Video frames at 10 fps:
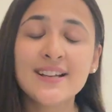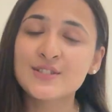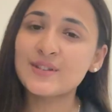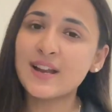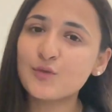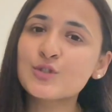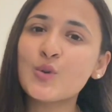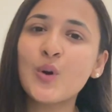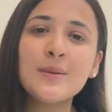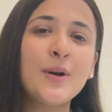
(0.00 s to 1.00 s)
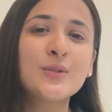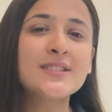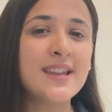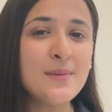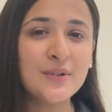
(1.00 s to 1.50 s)
So that was all about the
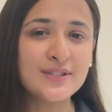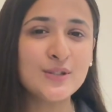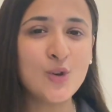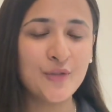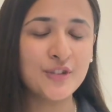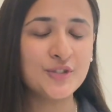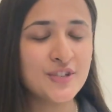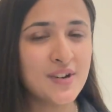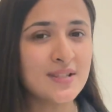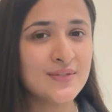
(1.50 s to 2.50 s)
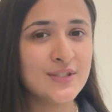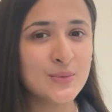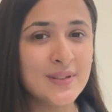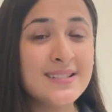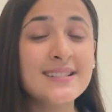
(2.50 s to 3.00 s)
10% law of energy transfer,
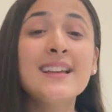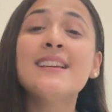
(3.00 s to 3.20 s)
students.